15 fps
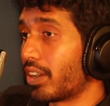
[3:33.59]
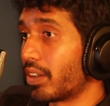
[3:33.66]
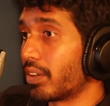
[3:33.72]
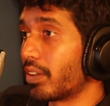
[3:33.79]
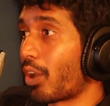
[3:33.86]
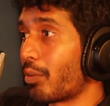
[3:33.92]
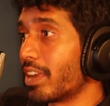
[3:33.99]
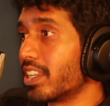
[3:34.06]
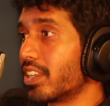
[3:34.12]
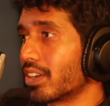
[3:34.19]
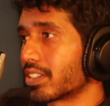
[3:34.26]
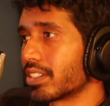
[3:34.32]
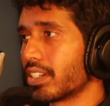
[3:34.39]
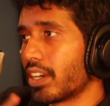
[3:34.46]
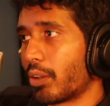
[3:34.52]
or my
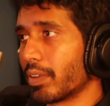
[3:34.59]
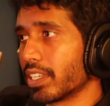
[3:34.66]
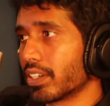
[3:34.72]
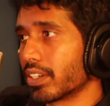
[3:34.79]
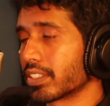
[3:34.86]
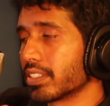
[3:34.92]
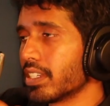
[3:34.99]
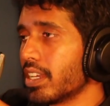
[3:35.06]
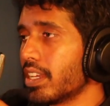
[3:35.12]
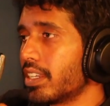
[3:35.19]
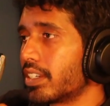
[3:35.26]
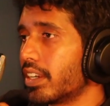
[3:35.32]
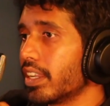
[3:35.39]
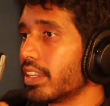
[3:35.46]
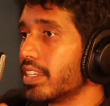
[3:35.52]
daughter,
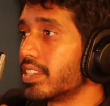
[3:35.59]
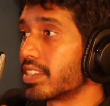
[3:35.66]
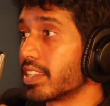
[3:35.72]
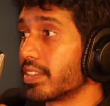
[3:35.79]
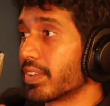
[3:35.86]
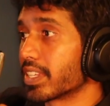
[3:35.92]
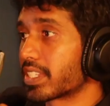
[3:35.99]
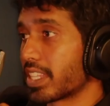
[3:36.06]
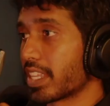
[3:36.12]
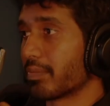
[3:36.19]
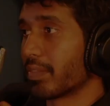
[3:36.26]
right, is invest